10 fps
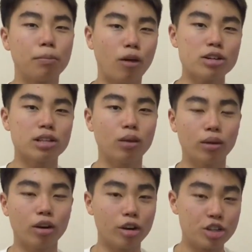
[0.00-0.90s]

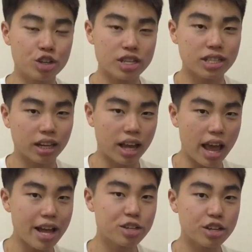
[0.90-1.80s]
Barcelona are just gonna
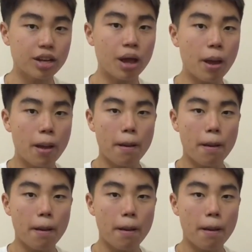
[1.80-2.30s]
edge it.